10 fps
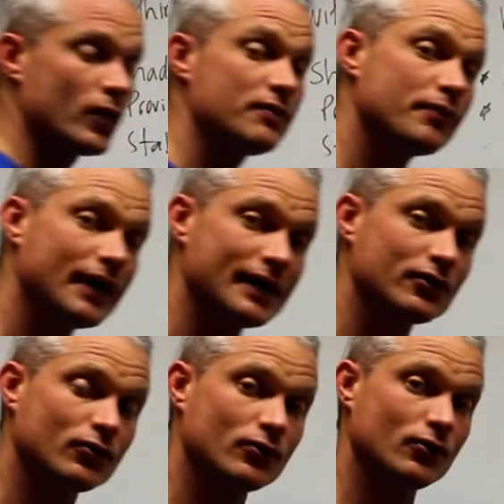
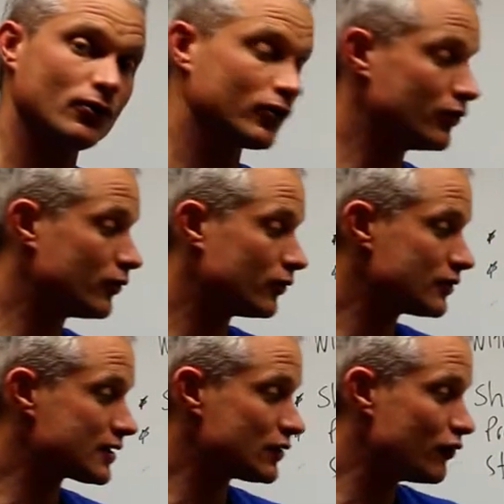windbreak or your
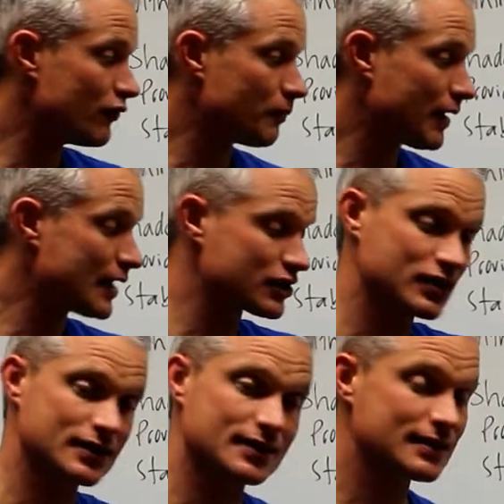silver
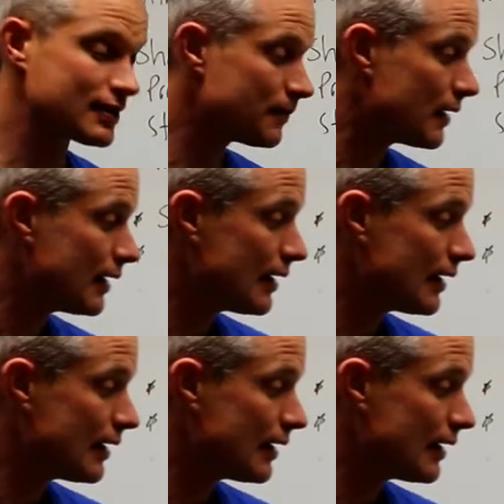pasture system,